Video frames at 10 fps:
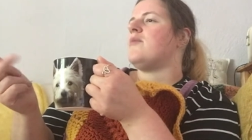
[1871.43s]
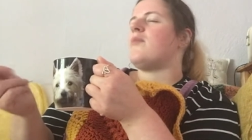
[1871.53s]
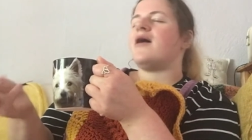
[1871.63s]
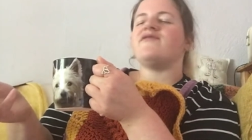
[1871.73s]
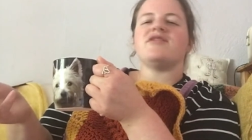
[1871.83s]

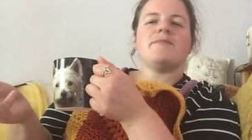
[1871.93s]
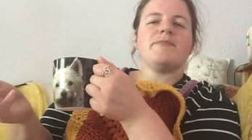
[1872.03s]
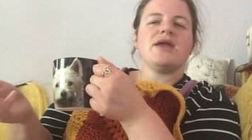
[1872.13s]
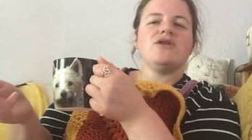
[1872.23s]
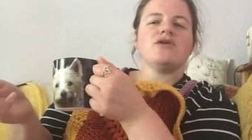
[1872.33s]
Might have done
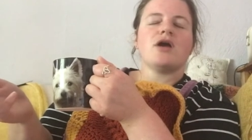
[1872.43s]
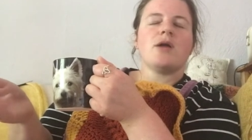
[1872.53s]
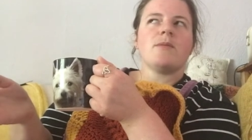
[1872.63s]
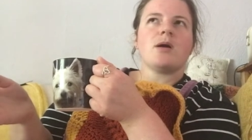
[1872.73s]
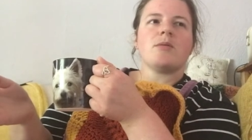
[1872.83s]
beach
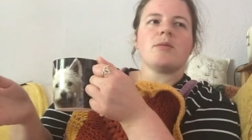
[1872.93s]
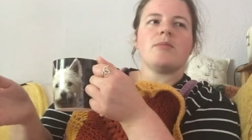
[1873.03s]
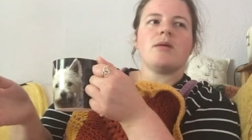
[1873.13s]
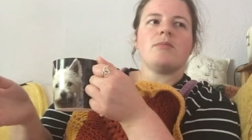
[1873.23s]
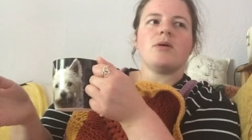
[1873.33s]
comb, can't
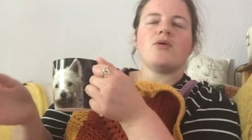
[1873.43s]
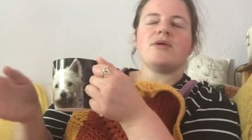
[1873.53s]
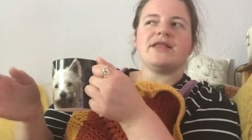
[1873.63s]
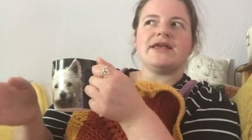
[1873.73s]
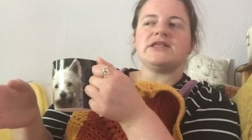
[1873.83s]
remember,
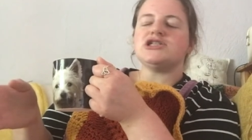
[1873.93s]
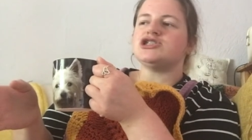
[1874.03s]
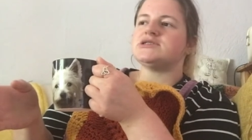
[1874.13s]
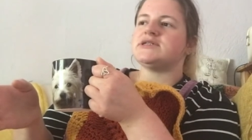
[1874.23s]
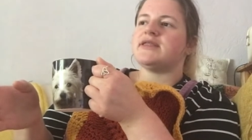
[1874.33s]
or at least
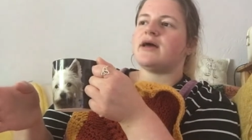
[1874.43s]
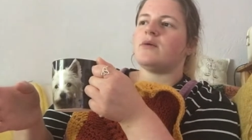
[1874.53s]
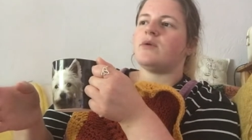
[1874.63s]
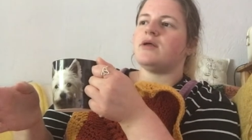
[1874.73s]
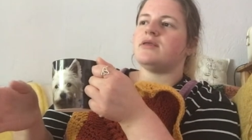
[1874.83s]
looked at
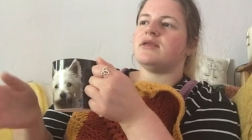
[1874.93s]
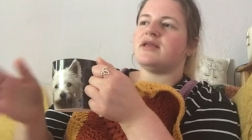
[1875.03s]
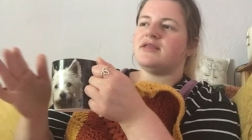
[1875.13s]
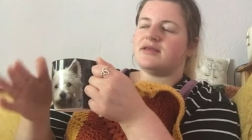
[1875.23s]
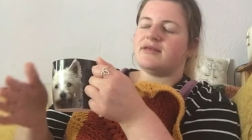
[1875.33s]
that one, and
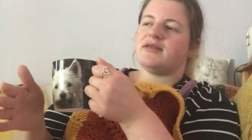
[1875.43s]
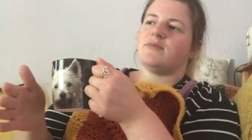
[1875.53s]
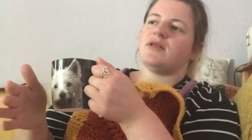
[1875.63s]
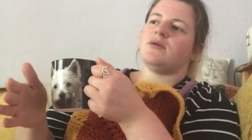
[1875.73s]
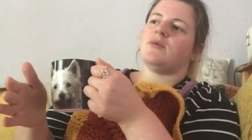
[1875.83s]
then did a
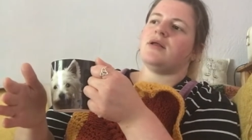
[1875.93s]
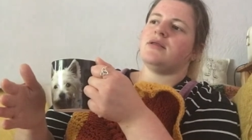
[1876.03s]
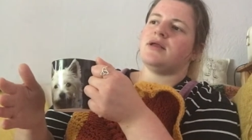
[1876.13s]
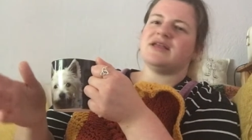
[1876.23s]
similar one.